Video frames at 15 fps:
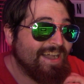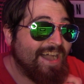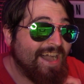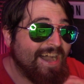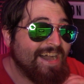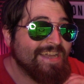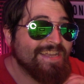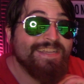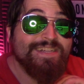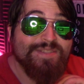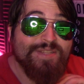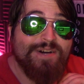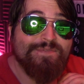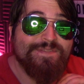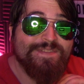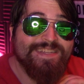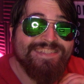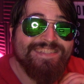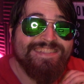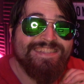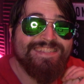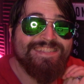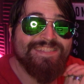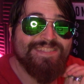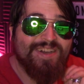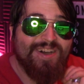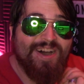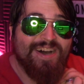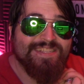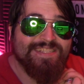I love this. This is
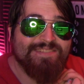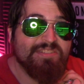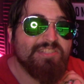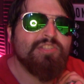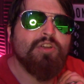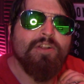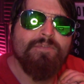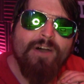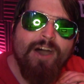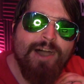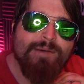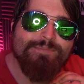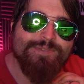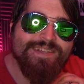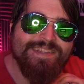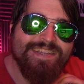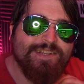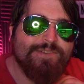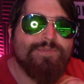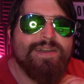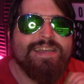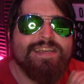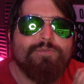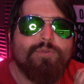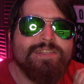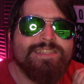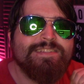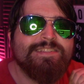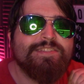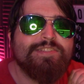awesome. It's sort of humbling in a way. It
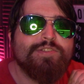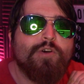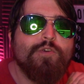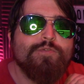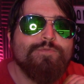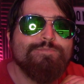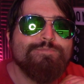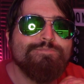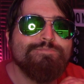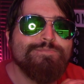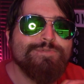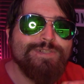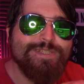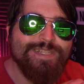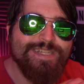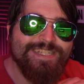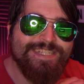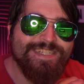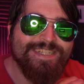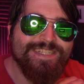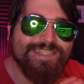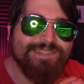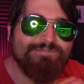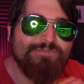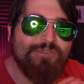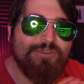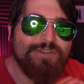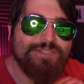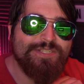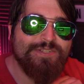wasn't so malicious,
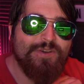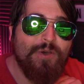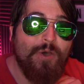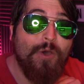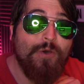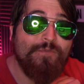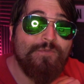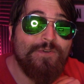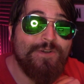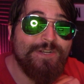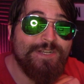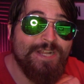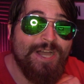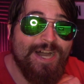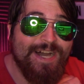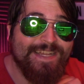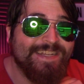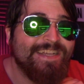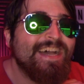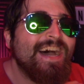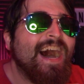more so overdone.